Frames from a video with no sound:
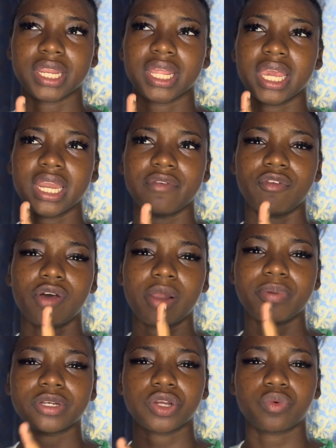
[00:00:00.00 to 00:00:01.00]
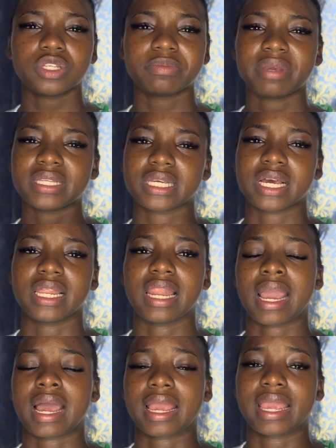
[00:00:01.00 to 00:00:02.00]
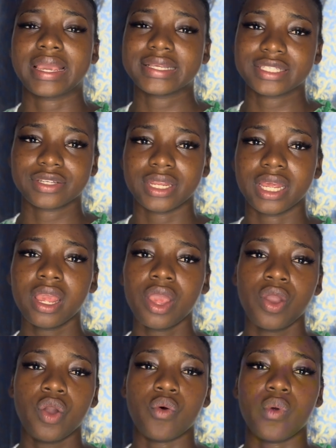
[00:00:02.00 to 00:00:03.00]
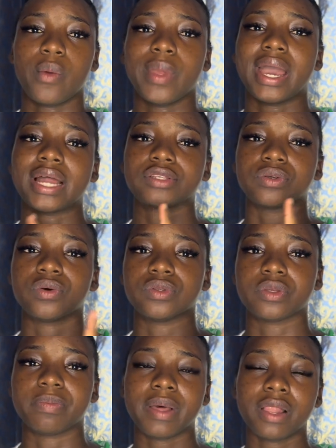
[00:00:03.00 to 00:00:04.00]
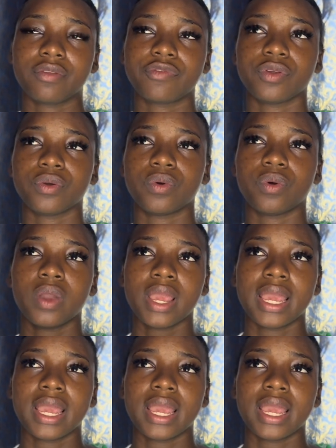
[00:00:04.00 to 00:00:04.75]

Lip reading: The individual project was basically like a case study where we had to go to Bellevue,